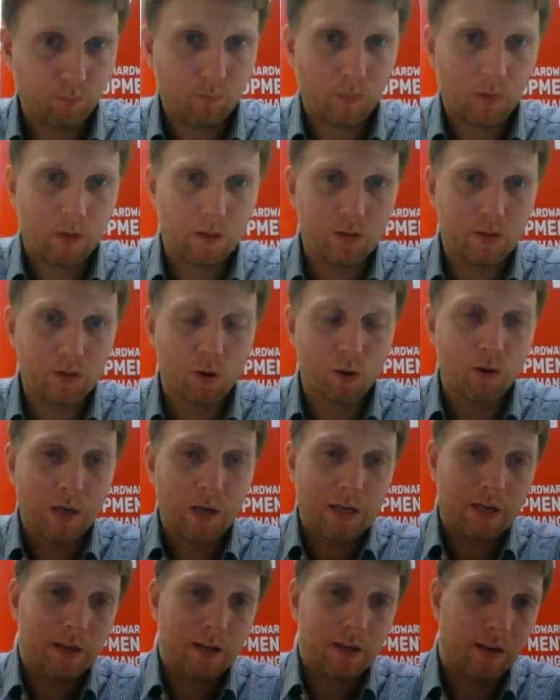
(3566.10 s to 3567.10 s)
So
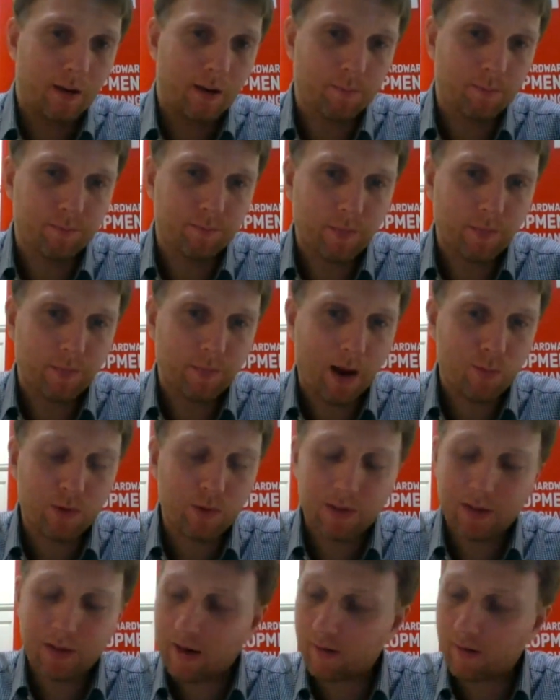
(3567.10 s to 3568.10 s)
I would
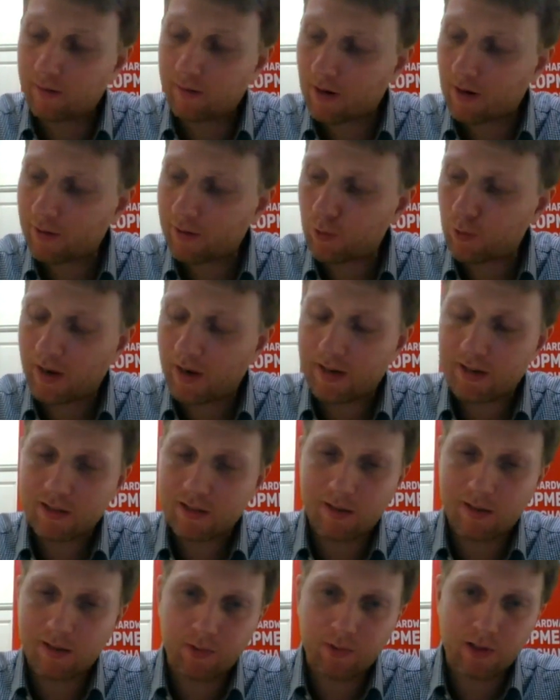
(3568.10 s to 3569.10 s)
like to add
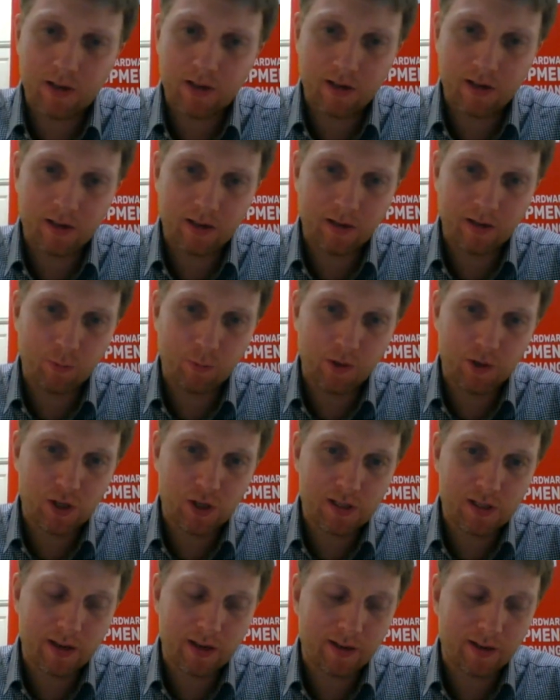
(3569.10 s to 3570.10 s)
something here, which is
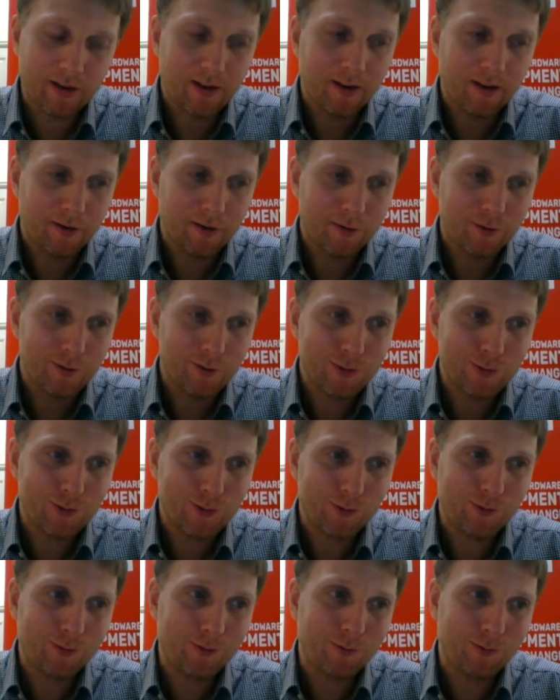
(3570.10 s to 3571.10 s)
like,
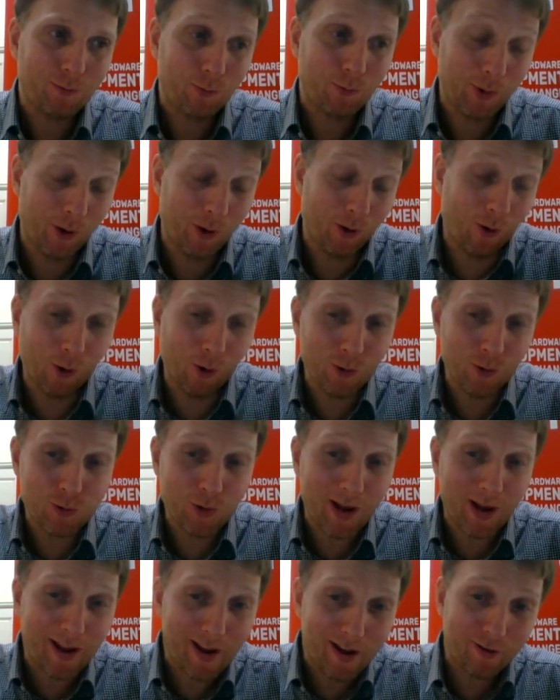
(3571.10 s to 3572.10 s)
we also
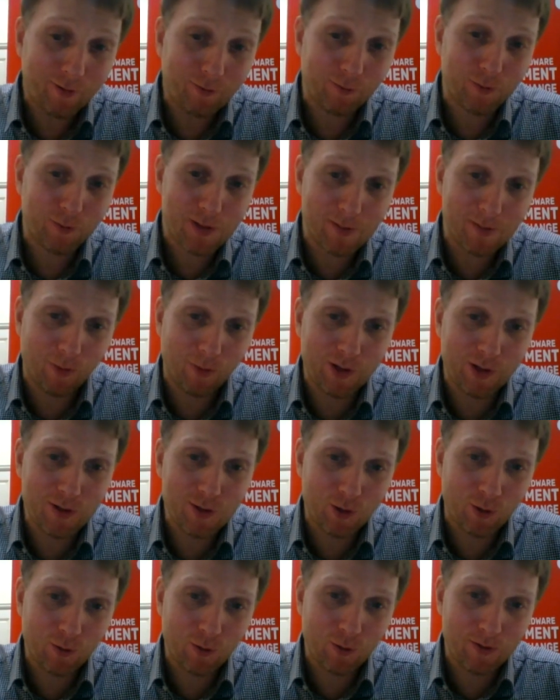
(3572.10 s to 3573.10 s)
have some of these older
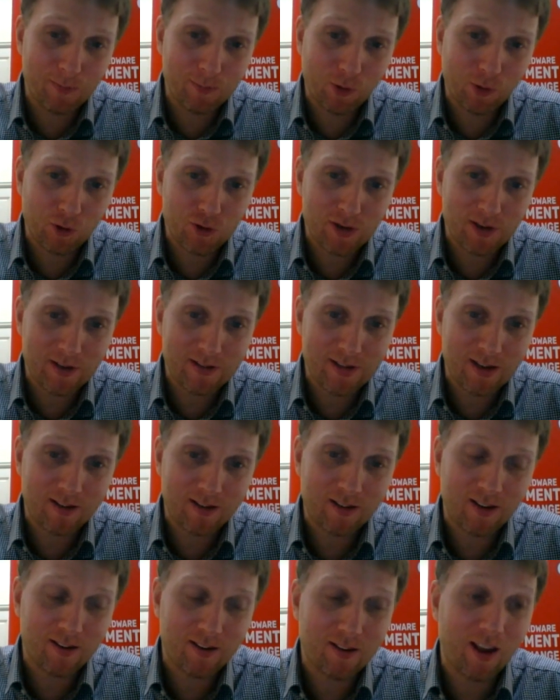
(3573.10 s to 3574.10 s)
projects, and
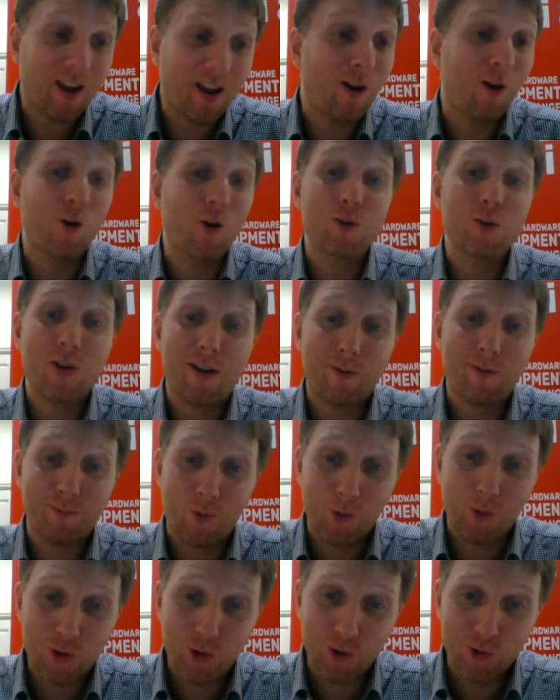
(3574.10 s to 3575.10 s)
they also have more
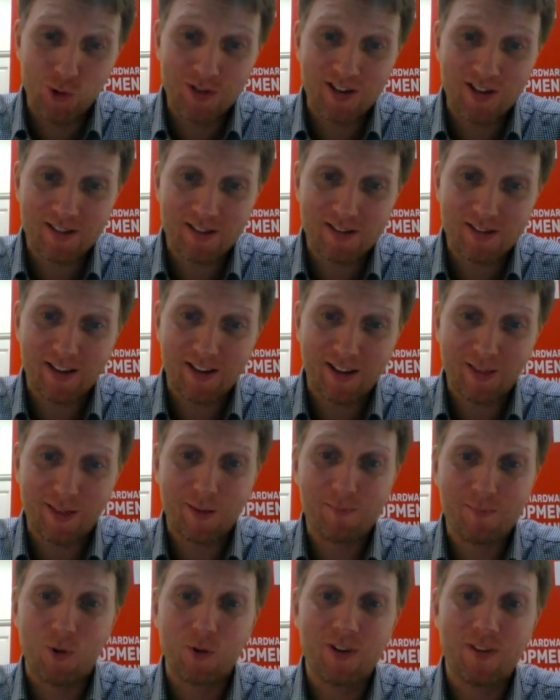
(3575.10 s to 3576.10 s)
users and then more
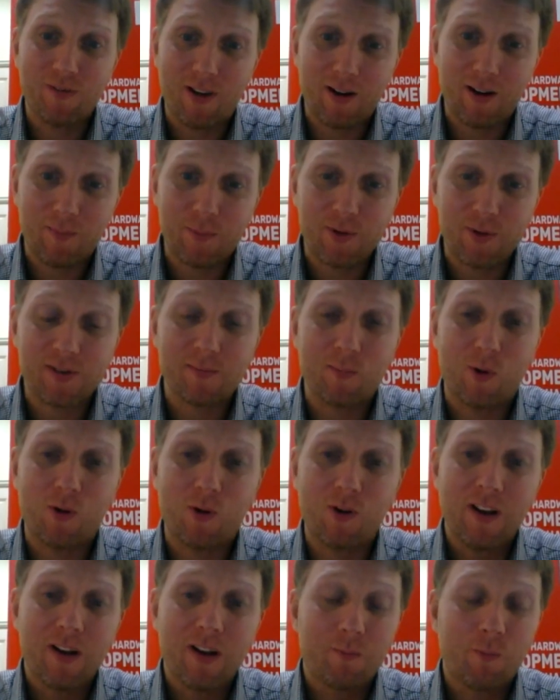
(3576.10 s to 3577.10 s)
developers and
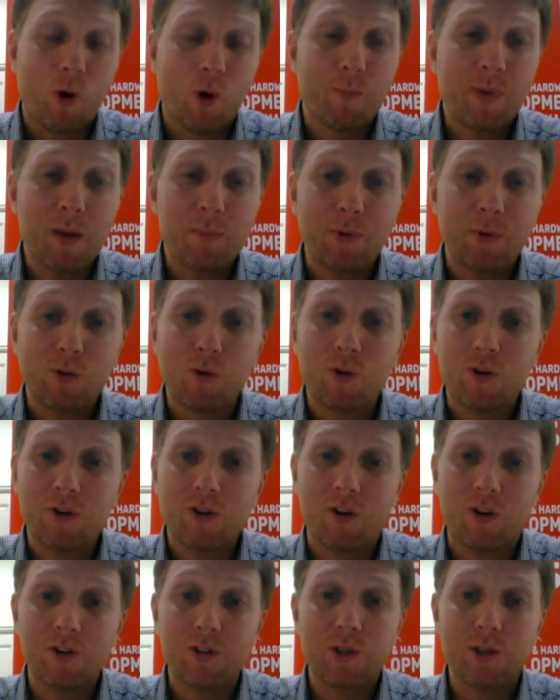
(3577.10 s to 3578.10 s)
more people who could also
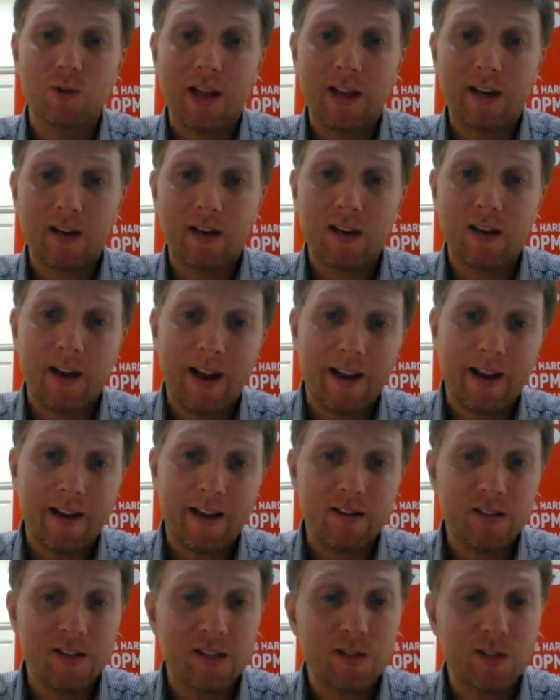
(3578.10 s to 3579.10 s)
like
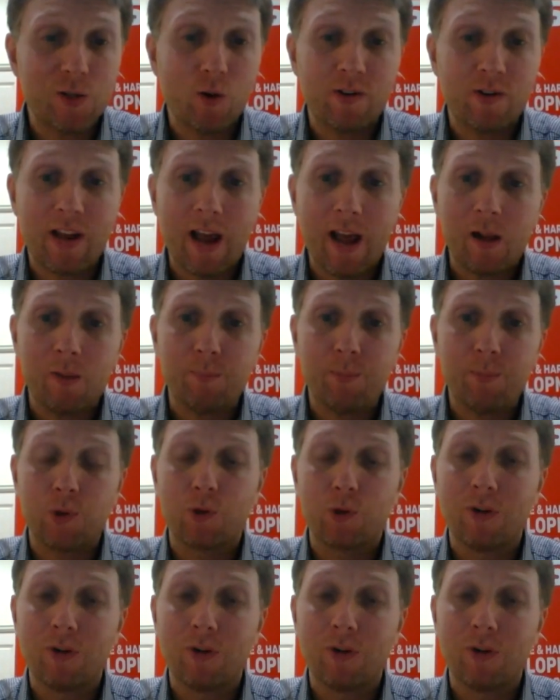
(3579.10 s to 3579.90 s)
assist you and help you